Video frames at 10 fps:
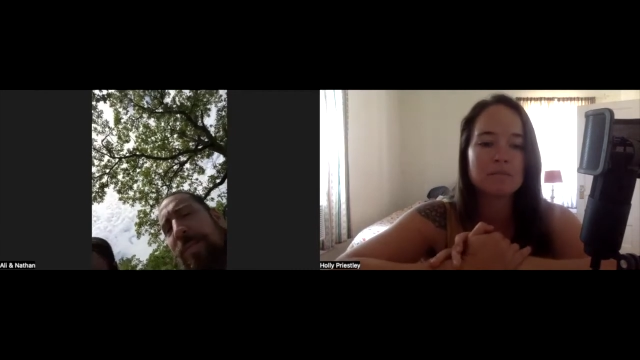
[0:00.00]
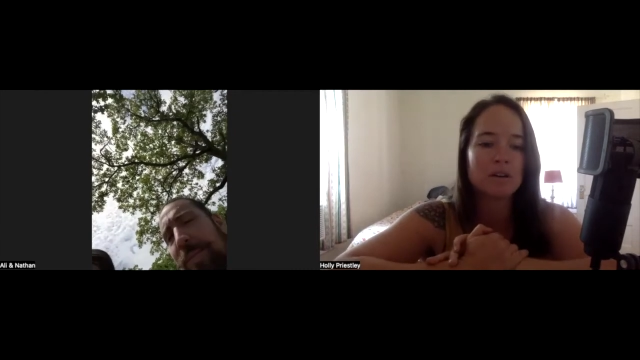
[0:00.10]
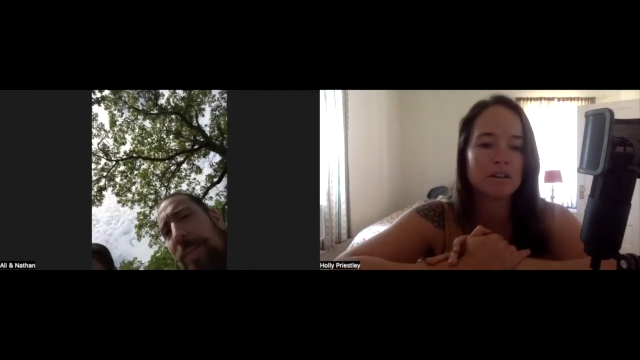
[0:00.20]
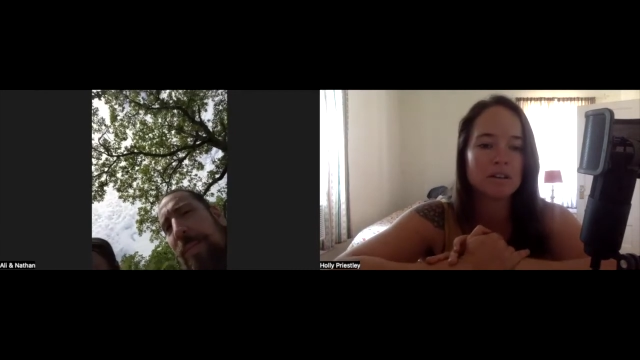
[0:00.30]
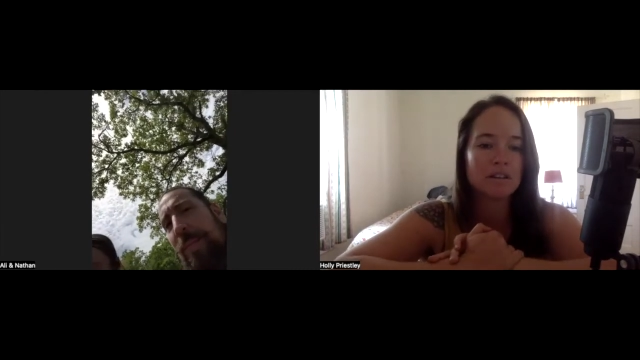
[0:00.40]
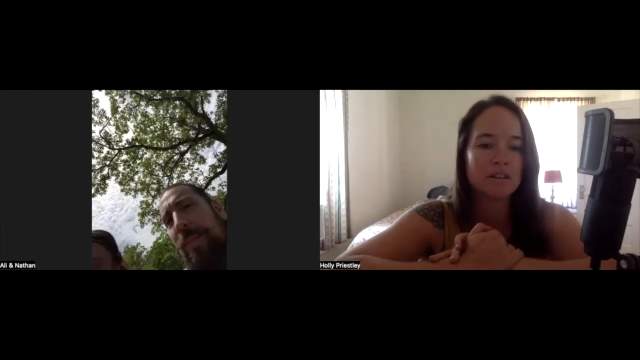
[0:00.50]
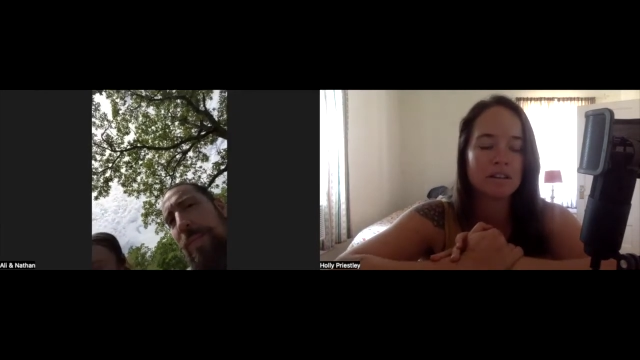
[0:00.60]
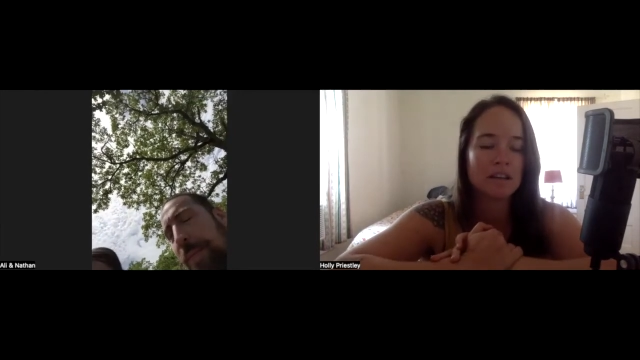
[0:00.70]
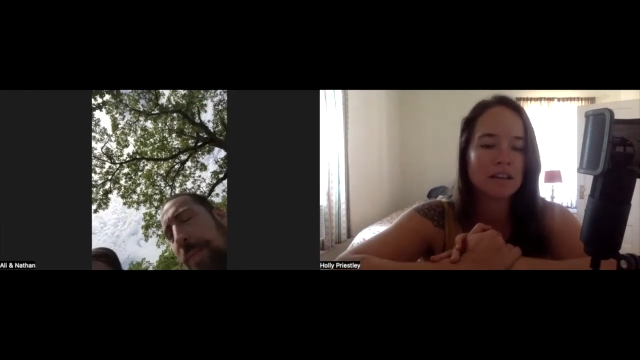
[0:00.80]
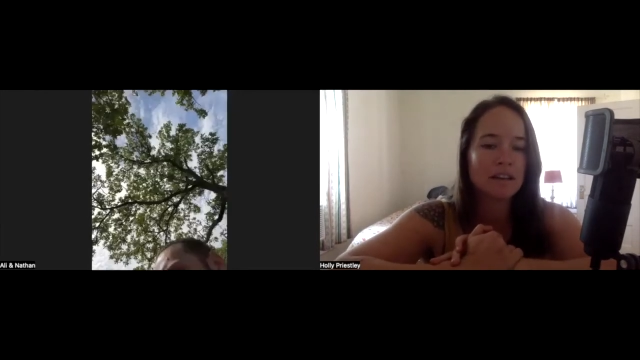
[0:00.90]

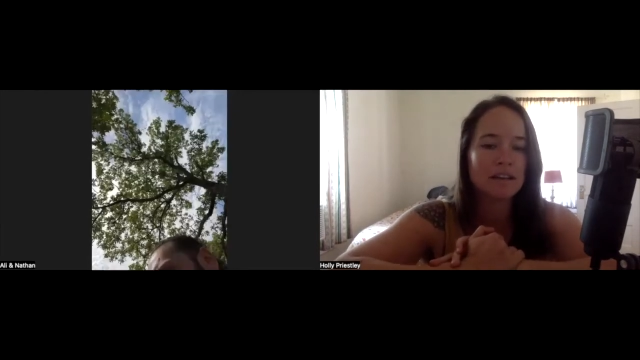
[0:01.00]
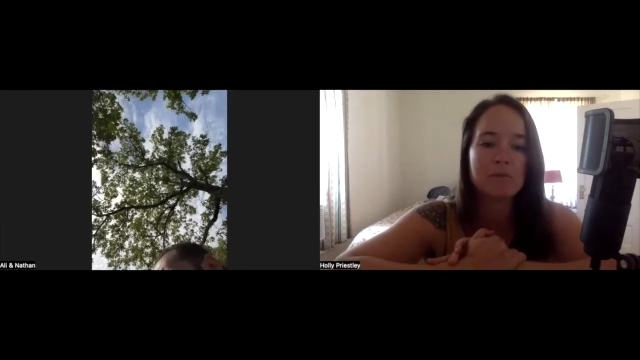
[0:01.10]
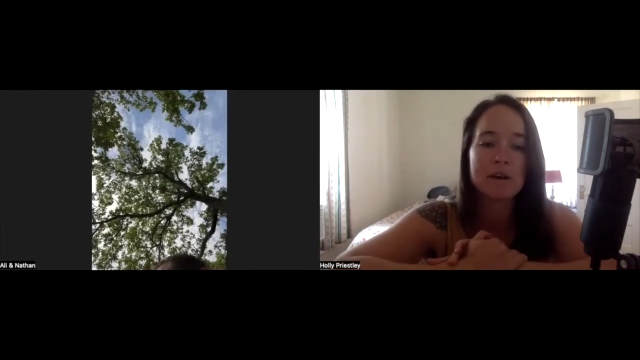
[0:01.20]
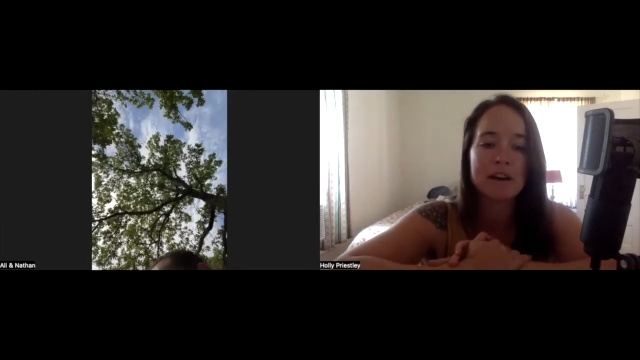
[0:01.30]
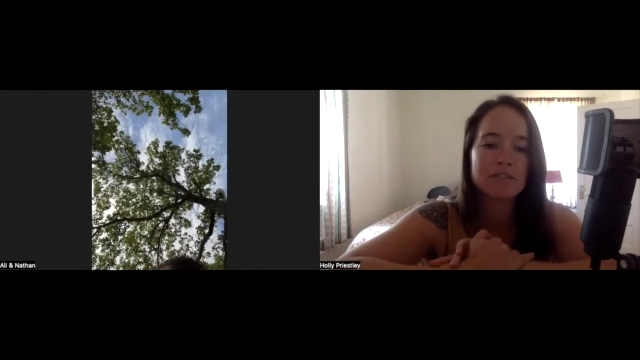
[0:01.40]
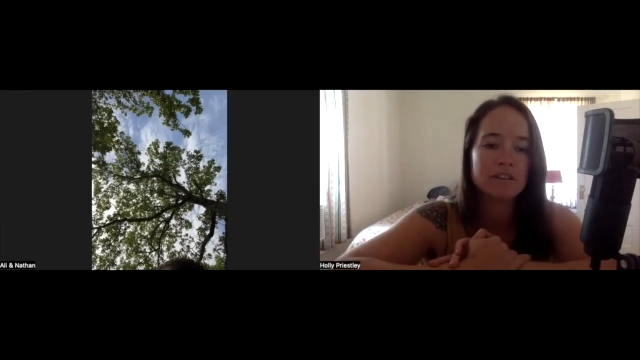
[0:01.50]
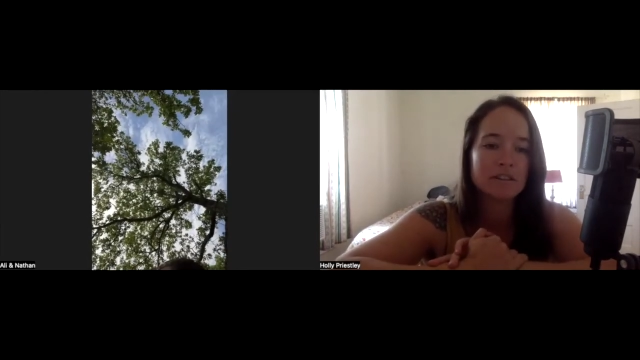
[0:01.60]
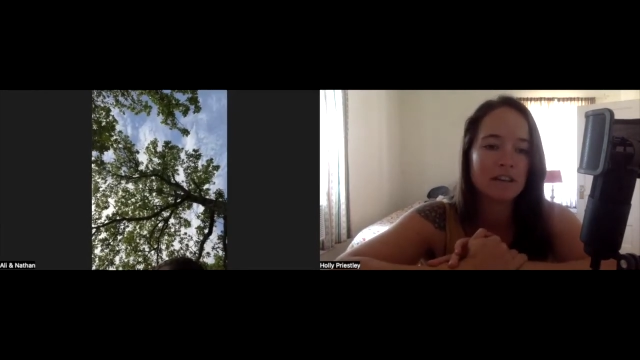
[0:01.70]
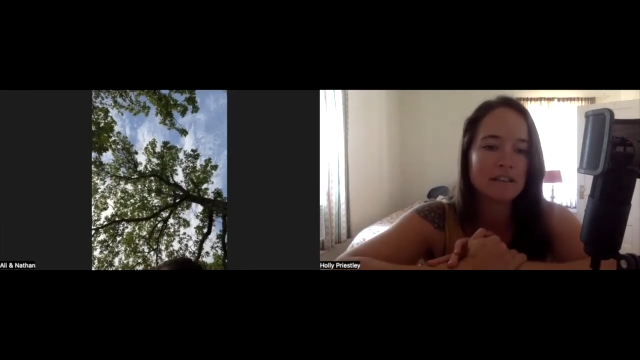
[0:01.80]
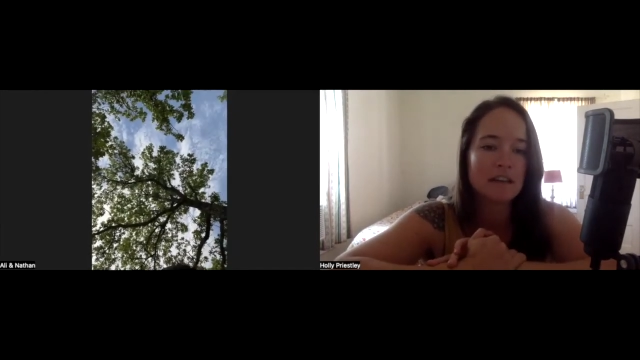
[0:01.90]
online, wherever you
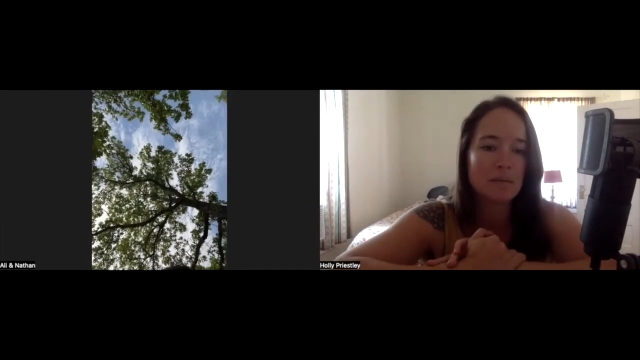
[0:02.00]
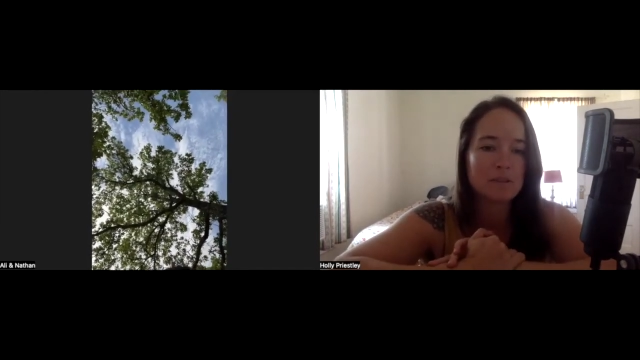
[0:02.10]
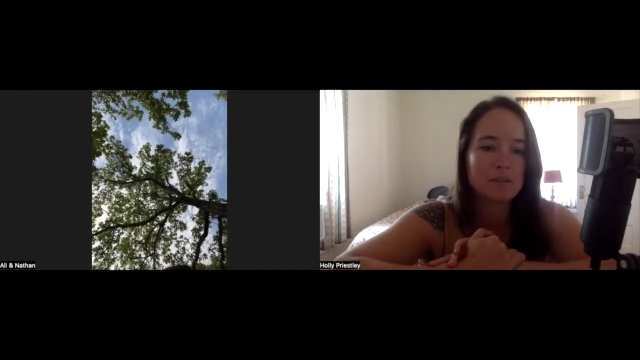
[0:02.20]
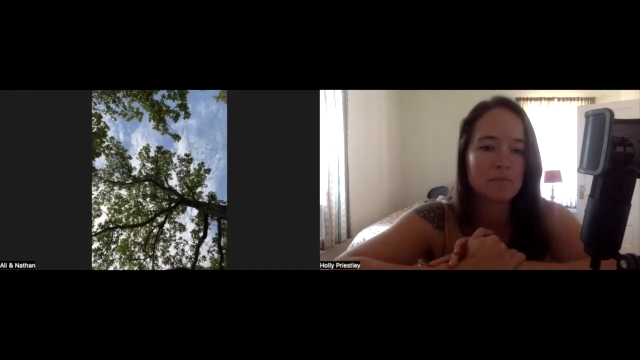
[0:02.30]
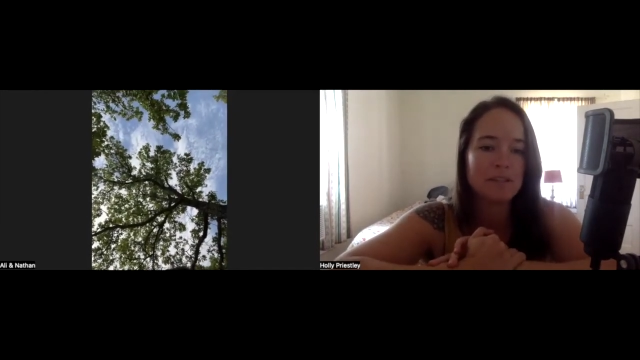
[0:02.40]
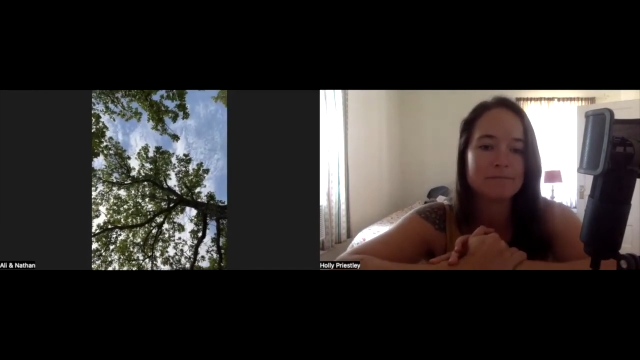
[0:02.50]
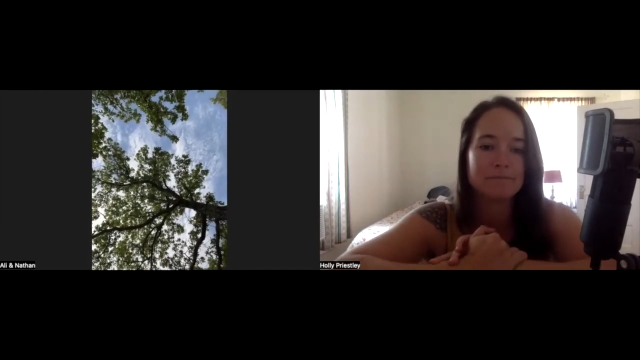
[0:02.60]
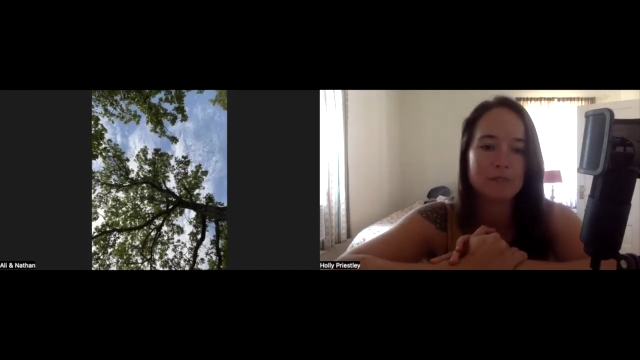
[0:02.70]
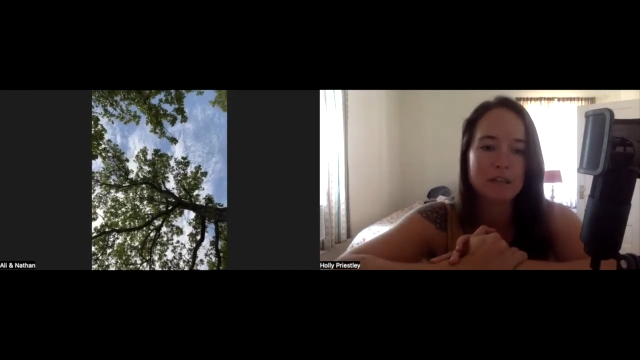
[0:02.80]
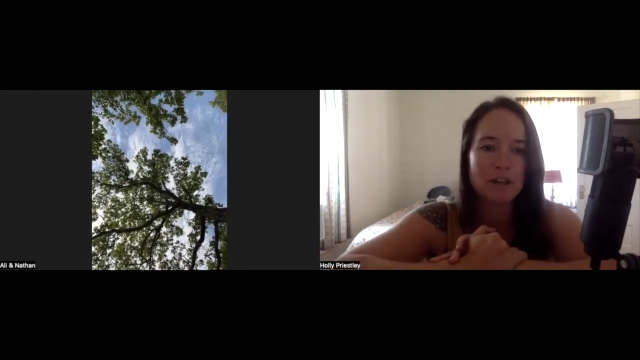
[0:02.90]
guys happen to be?
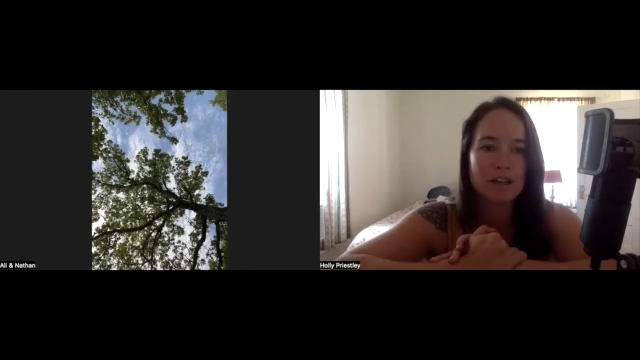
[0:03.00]
Where are you?